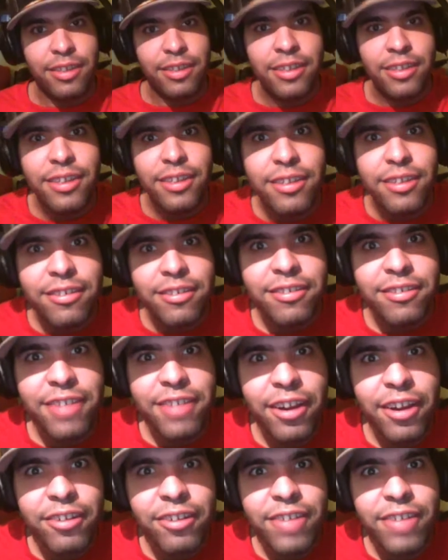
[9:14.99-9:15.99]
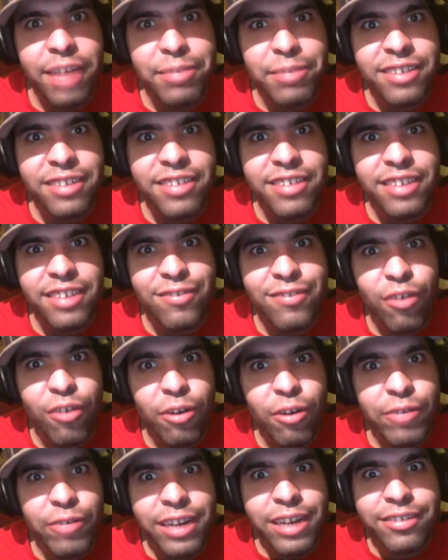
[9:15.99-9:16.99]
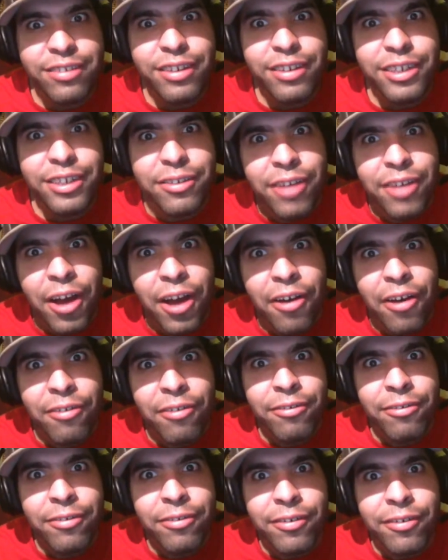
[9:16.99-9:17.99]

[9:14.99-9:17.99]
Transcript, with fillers: Type stereotypes exist for a reason, you know.